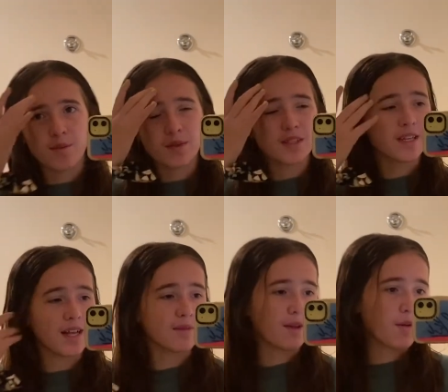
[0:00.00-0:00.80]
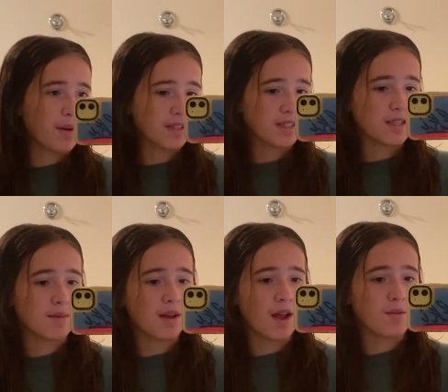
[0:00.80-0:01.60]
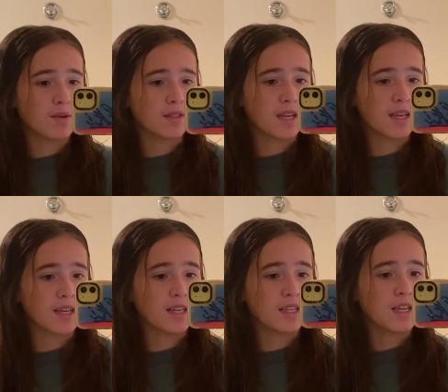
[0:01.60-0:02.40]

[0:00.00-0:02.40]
These times when I go back to the summit, I will take it